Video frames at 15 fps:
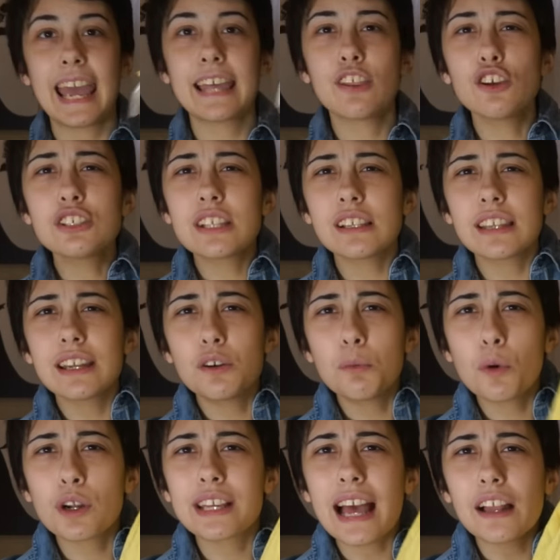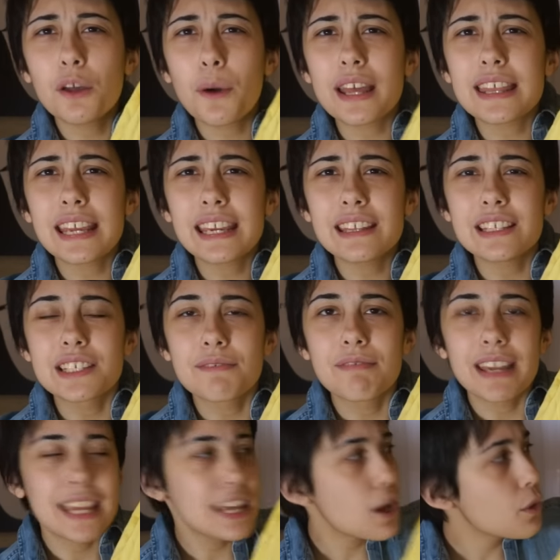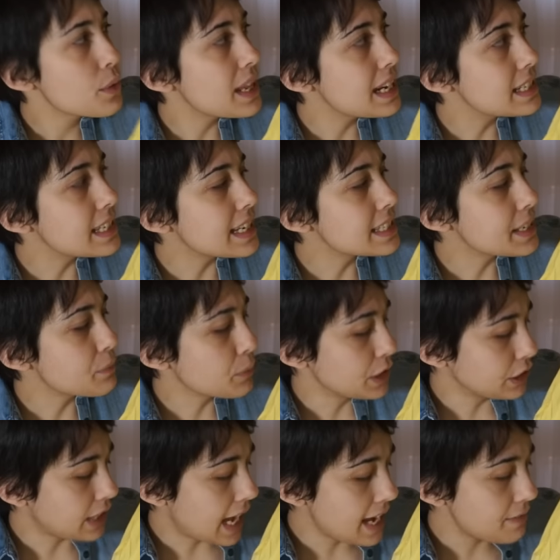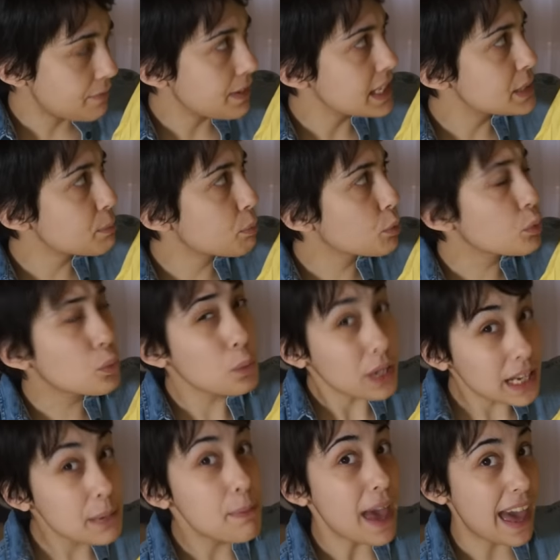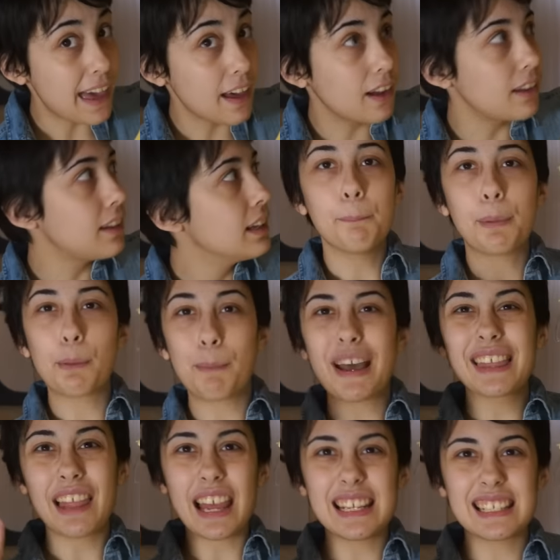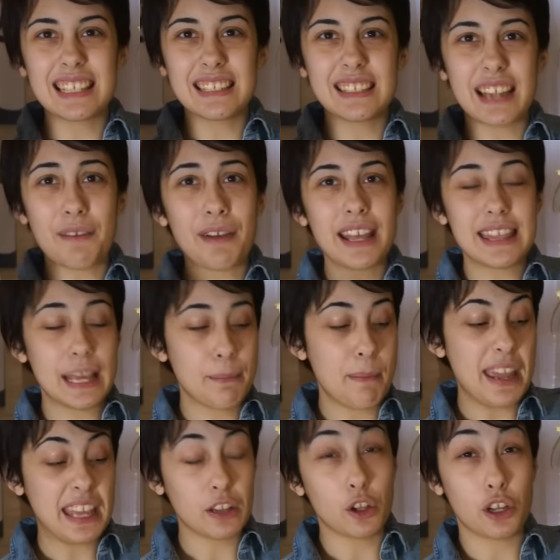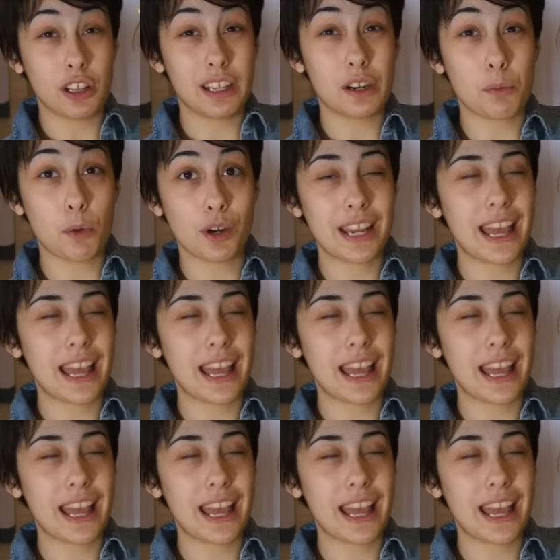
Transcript: It looks a little more yellow, I think, in this video than it does in real life. It's pretty pale, but my lights and stuff, I think, make it look a little more